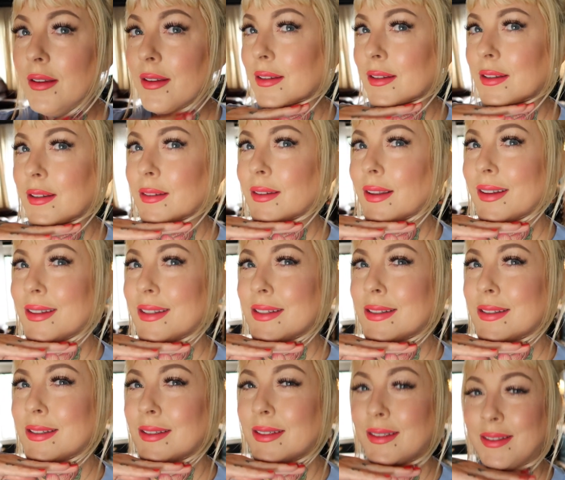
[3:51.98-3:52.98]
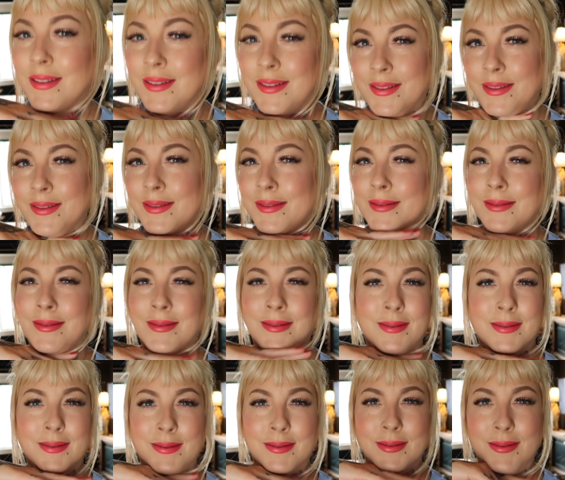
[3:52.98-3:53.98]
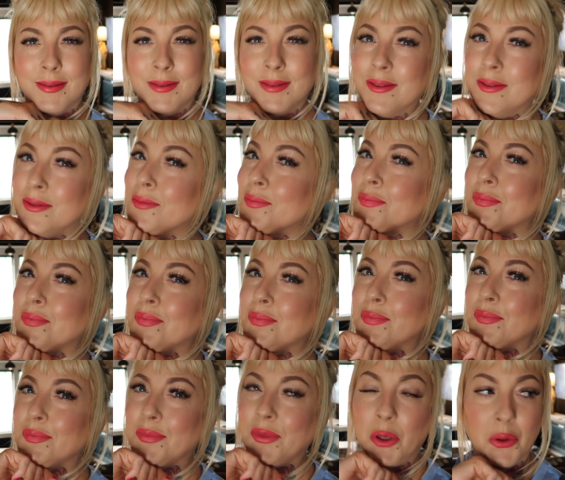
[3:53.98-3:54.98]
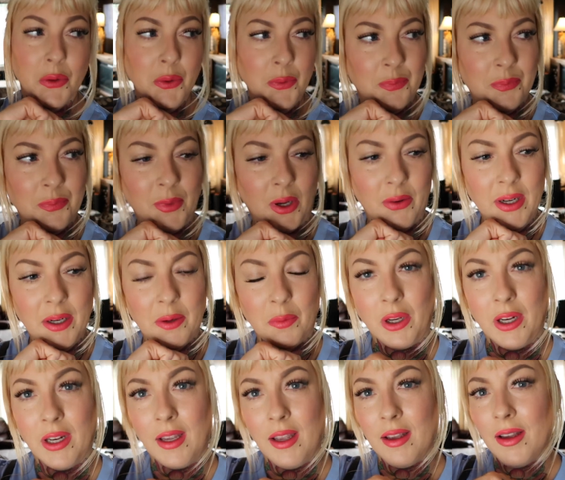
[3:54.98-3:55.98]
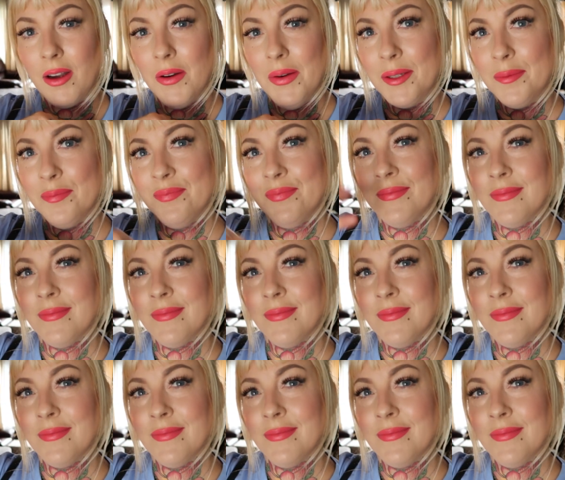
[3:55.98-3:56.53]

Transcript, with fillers: And that's it. Cool. Cool. All right, we're gonna get going.